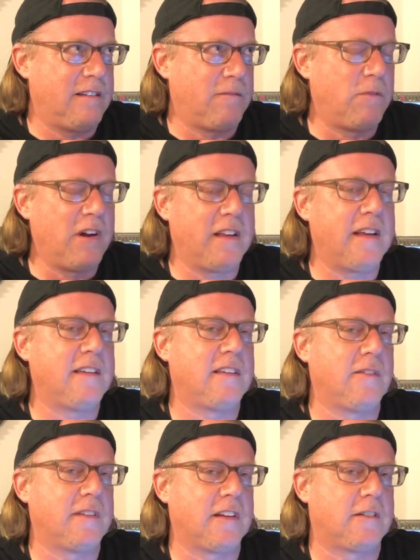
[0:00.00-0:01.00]
really
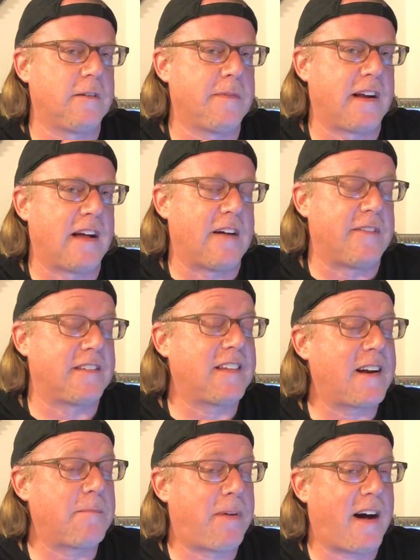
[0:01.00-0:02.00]
easy with the equipment I have. It's
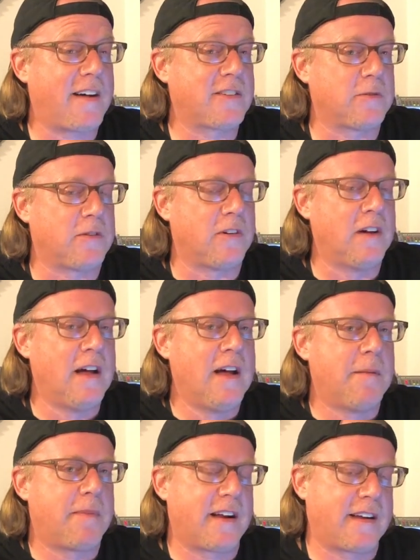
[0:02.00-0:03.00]
not impossible,
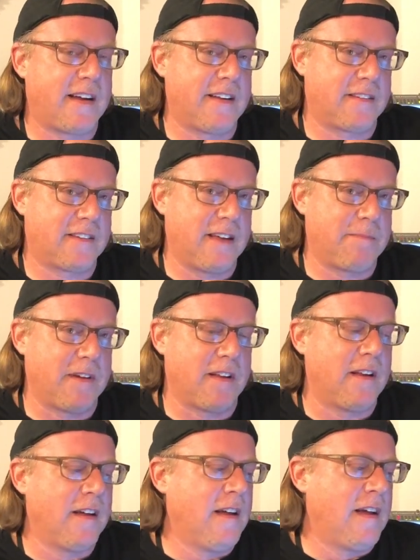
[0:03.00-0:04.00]
but I kind of skip it,